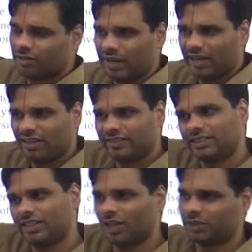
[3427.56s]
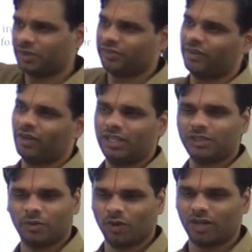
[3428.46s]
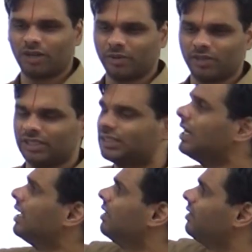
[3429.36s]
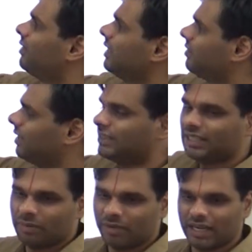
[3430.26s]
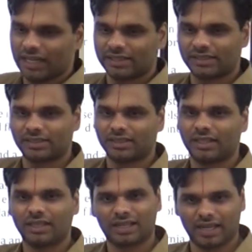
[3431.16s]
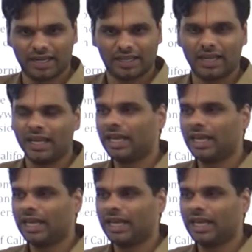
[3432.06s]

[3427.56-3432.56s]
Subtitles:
of biodiversity hotspots, we have already spoken about this. The first one is Himalayas. Correct.